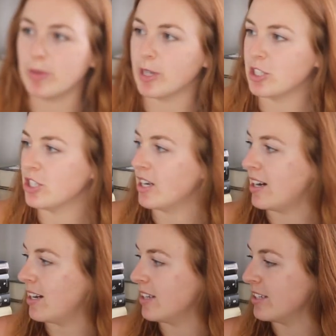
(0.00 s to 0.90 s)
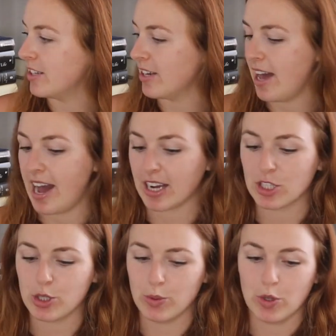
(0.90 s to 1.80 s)
much on the
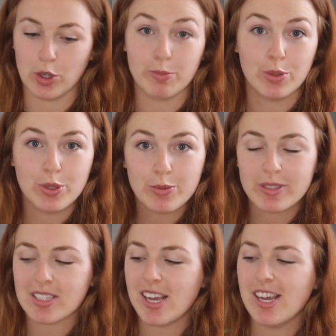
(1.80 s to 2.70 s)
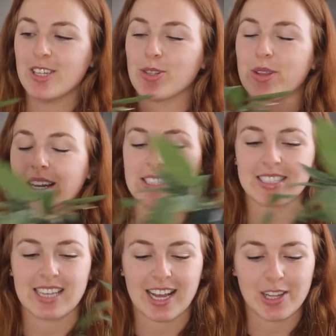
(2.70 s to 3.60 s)
actual blooms. So that is
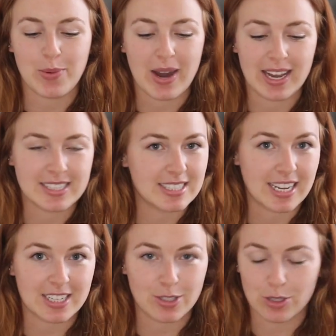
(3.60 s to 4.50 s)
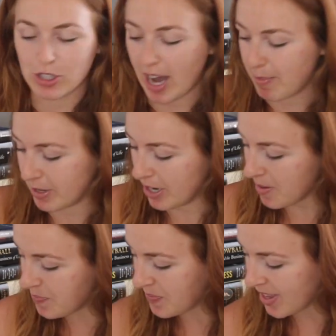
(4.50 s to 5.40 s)
exactly why I decided to chop it
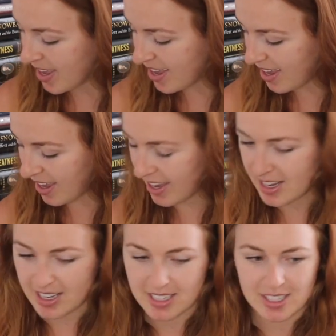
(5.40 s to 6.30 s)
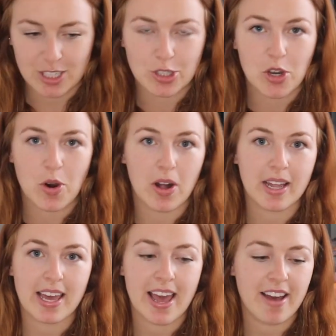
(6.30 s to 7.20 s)
up. And so all
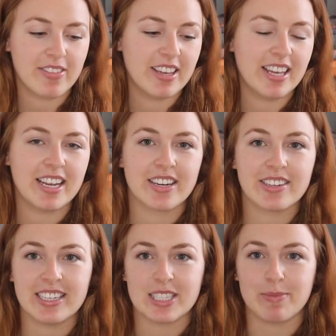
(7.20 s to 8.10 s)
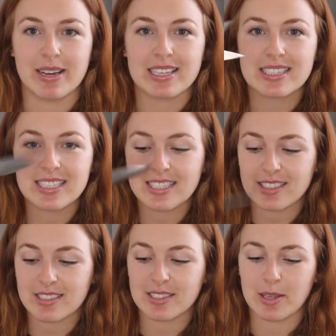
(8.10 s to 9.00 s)
I have here is my
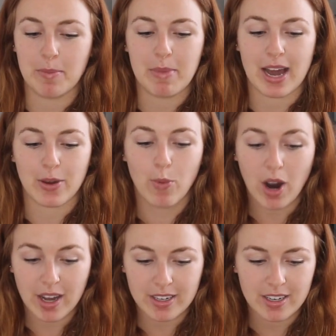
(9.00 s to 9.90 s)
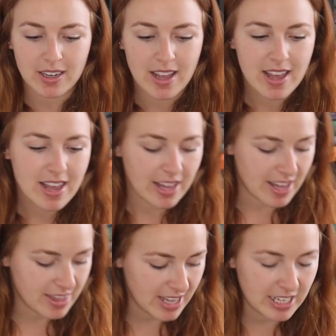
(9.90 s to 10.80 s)
scissors, my water,
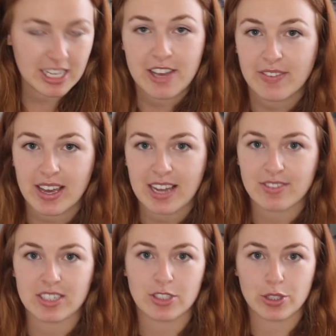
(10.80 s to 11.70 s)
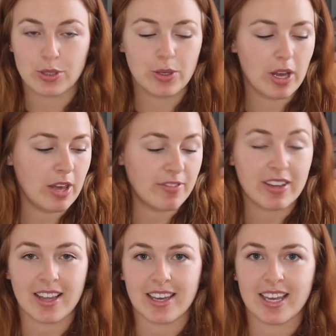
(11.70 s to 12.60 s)
and then if I ever do
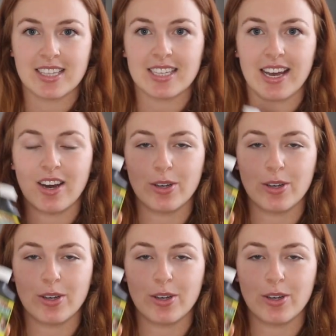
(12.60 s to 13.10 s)
feel like it, I